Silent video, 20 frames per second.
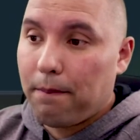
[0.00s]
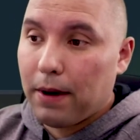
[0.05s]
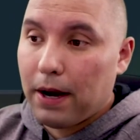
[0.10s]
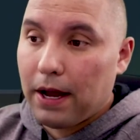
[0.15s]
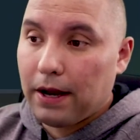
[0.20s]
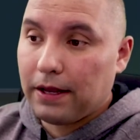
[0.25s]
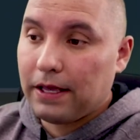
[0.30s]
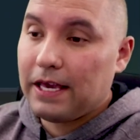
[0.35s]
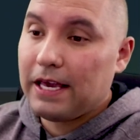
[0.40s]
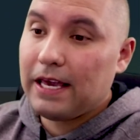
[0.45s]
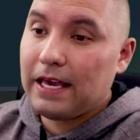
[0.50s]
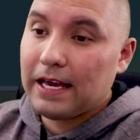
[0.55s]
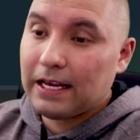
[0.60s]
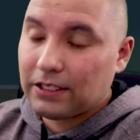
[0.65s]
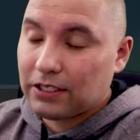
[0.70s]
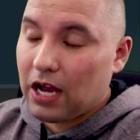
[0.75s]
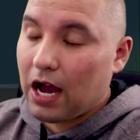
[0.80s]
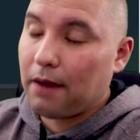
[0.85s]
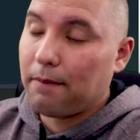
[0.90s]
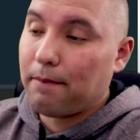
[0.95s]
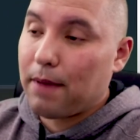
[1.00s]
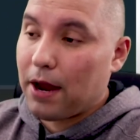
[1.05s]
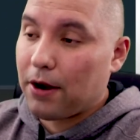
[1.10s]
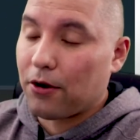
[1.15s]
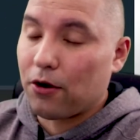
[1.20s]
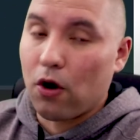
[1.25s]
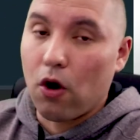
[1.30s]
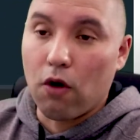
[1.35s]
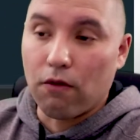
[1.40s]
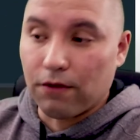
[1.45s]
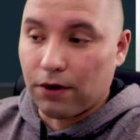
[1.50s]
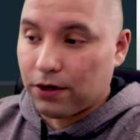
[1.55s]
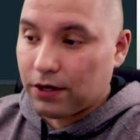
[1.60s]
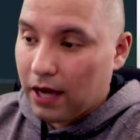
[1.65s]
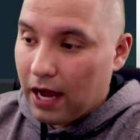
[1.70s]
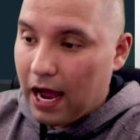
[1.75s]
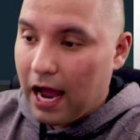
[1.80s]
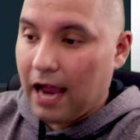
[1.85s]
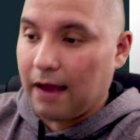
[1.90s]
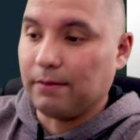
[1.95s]
but he has gotten better over
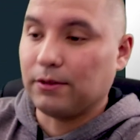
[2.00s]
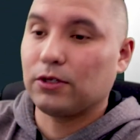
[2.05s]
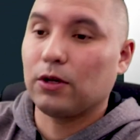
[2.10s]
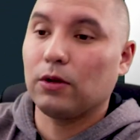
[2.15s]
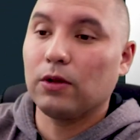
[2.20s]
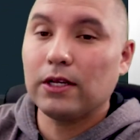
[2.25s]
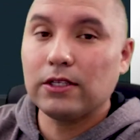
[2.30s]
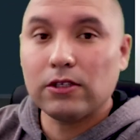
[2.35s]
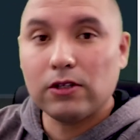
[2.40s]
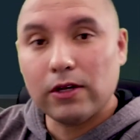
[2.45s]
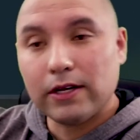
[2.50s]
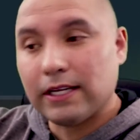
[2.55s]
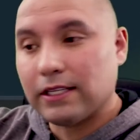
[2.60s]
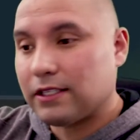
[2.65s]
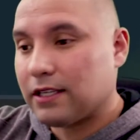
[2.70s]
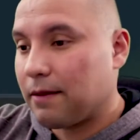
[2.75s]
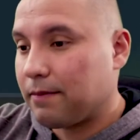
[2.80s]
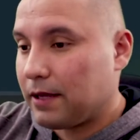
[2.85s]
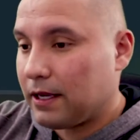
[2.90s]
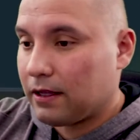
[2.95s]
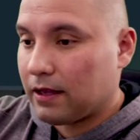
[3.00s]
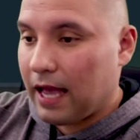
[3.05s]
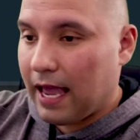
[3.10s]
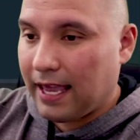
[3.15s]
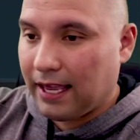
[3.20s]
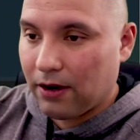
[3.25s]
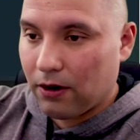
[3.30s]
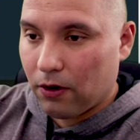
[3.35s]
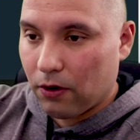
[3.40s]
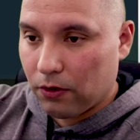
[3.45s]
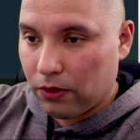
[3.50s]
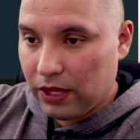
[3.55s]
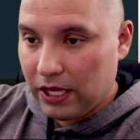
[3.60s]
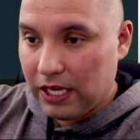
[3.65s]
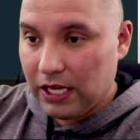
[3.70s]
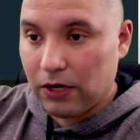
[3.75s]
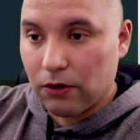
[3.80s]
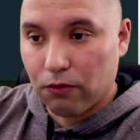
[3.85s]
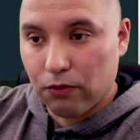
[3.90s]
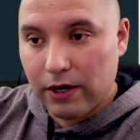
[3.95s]
time. So let's look at something like
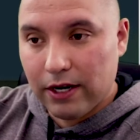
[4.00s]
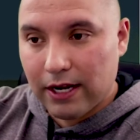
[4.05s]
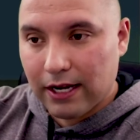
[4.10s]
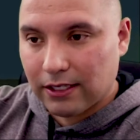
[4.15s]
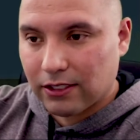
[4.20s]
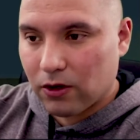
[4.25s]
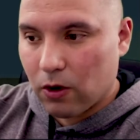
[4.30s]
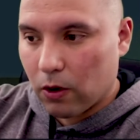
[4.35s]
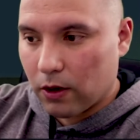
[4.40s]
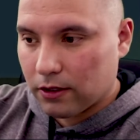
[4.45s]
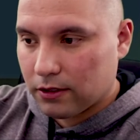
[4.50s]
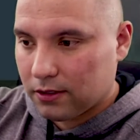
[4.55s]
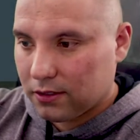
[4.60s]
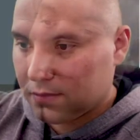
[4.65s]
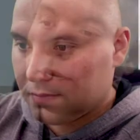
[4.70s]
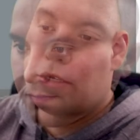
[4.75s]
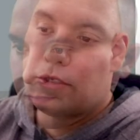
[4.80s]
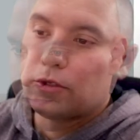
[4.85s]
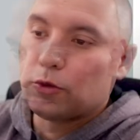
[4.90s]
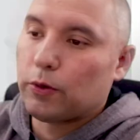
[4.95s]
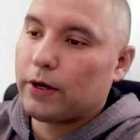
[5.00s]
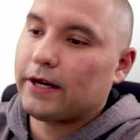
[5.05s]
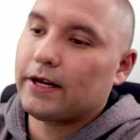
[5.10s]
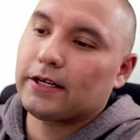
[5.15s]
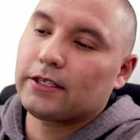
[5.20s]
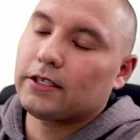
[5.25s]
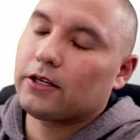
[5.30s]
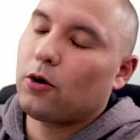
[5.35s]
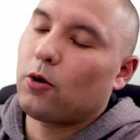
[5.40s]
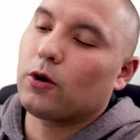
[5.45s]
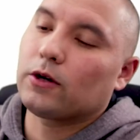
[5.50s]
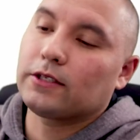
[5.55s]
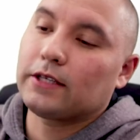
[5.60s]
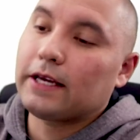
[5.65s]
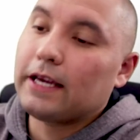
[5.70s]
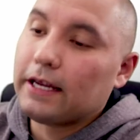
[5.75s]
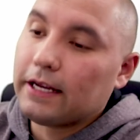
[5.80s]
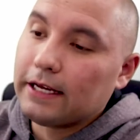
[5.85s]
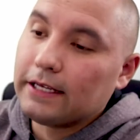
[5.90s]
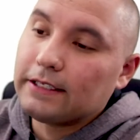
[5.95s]
the Redux course. Here's the Redux course.
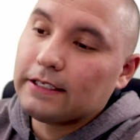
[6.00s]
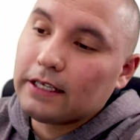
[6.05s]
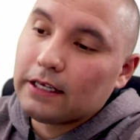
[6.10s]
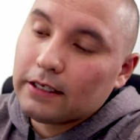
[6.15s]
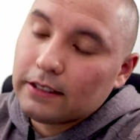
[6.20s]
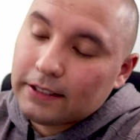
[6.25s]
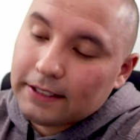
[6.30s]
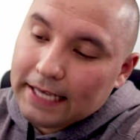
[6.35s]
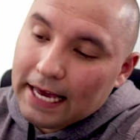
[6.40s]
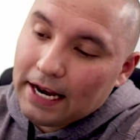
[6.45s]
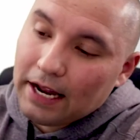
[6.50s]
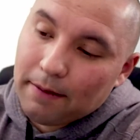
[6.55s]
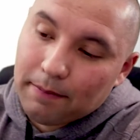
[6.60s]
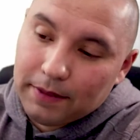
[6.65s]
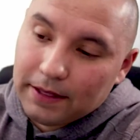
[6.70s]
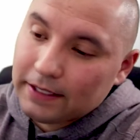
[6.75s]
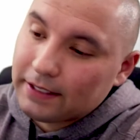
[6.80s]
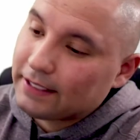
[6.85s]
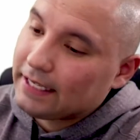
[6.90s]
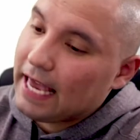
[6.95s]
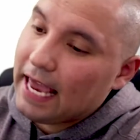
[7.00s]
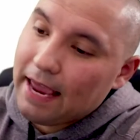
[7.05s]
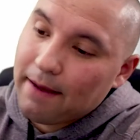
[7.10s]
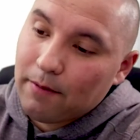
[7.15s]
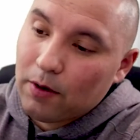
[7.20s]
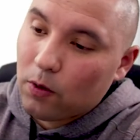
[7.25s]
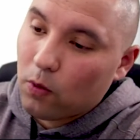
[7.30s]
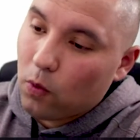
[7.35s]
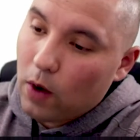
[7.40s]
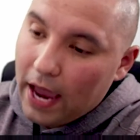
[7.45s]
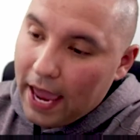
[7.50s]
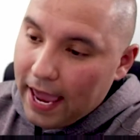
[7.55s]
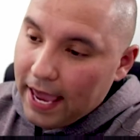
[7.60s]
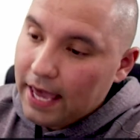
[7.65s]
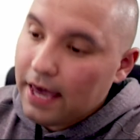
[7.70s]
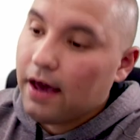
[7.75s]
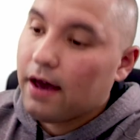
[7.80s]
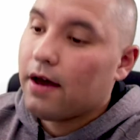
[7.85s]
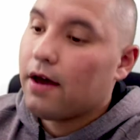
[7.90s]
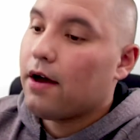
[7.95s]
Again, it's set up the same
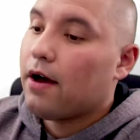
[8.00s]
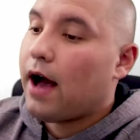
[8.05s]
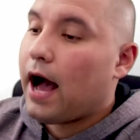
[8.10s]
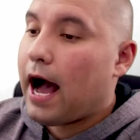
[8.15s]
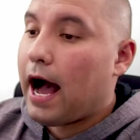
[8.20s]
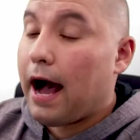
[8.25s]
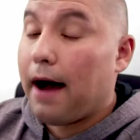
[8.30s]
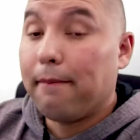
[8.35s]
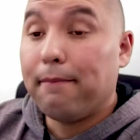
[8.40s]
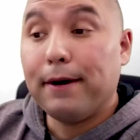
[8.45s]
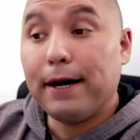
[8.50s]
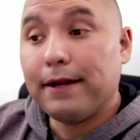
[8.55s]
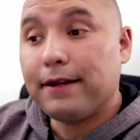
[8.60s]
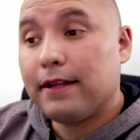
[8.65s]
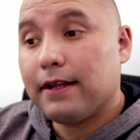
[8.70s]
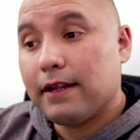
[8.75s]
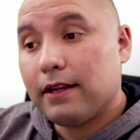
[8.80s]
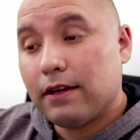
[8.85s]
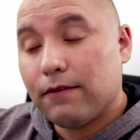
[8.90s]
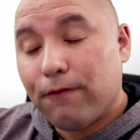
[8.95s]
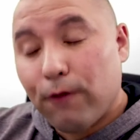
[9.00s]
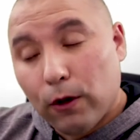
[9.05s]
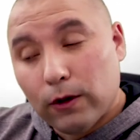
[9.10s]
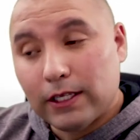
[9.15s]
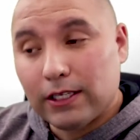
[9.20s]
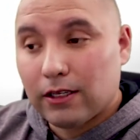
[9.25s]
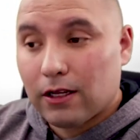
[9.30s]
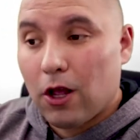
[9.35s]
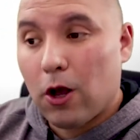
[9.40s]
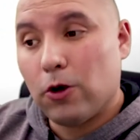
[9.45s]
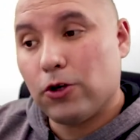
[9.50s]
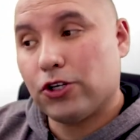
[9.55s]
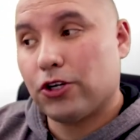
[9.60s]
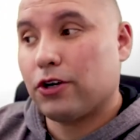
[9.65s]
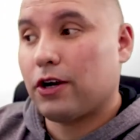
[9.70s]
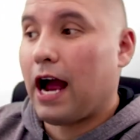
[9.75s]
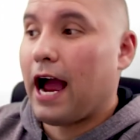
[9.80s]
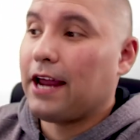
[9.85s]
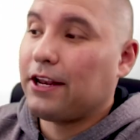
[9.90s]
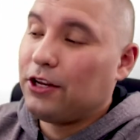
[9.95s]
way, but full
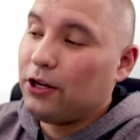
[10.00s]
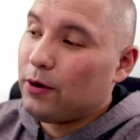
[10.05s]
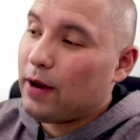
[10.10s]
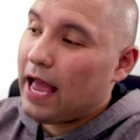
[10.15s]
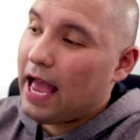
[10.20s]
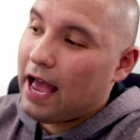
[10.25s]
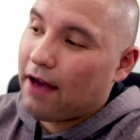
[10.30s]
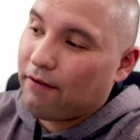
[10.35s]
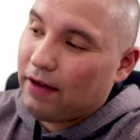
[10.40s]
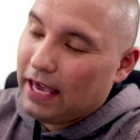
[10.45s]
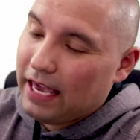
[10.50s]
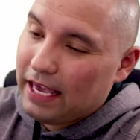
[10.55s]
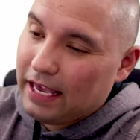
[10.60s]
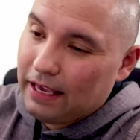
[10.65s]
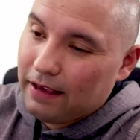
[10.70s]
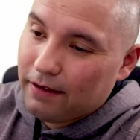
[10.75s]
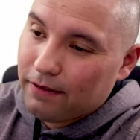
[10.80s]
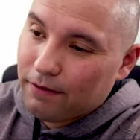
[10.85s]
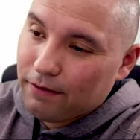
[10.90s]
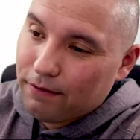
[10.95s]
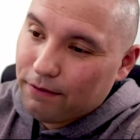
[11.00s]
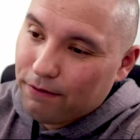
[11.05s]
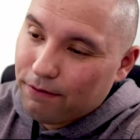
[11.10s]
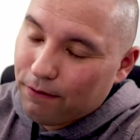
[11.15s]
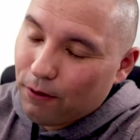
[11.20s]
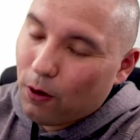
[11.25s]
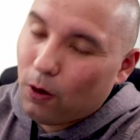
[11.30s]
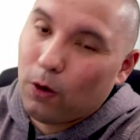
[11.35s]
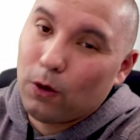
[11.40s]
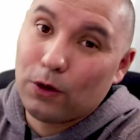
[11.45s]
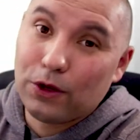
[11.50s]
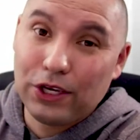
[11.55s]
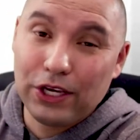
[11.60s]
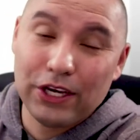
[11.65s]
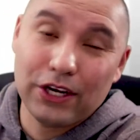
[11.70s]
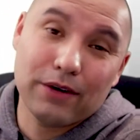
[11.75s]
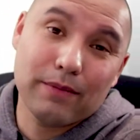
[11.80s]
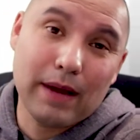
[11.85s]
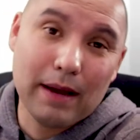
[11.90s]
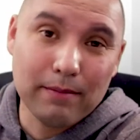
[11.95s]
disclosure, I do have a full
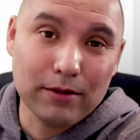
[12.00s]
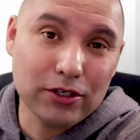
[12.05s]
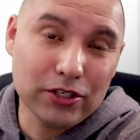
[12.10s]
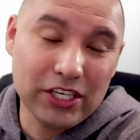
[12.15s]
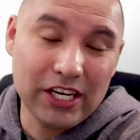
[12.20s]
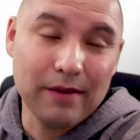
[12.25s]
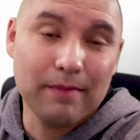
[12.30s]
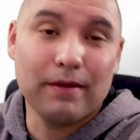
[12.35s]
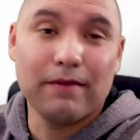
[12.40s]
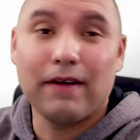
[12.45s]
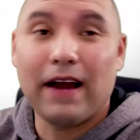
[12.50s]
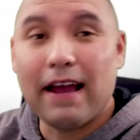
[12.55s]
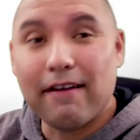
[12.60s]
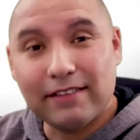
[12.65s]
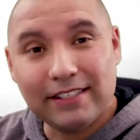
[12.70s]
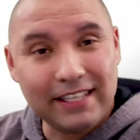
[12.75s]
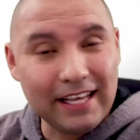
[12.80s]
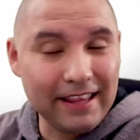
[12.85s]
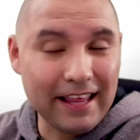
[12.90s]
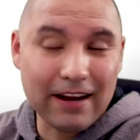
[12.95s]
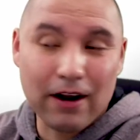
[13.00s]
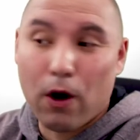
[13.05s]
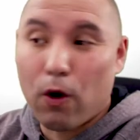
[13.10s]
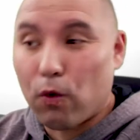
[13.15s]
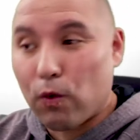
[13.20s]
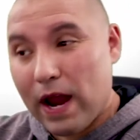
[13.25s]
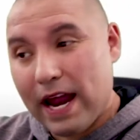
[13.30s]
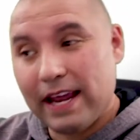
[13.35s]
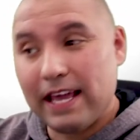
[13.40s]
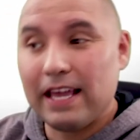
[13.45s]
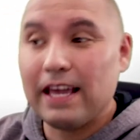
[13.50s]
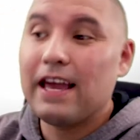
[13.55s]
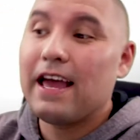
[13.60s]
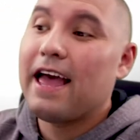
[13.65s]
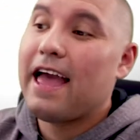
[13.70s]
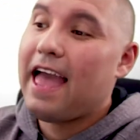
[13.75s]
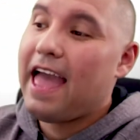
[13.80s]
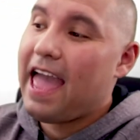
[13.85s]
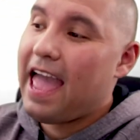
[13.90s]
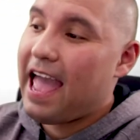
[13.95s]
year membership, if I haven't said that already.
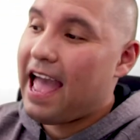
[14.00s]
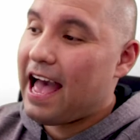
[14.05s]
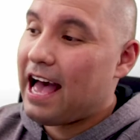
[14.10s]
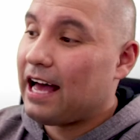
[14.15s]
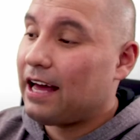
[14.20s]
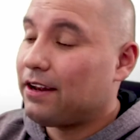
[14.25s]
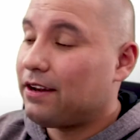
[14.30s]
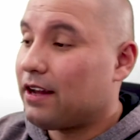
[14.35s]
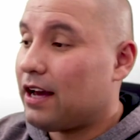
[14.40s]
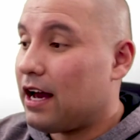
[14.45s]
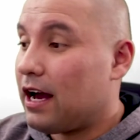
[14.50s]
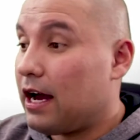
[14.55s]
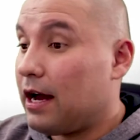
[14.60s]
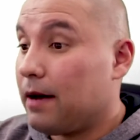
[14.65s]
And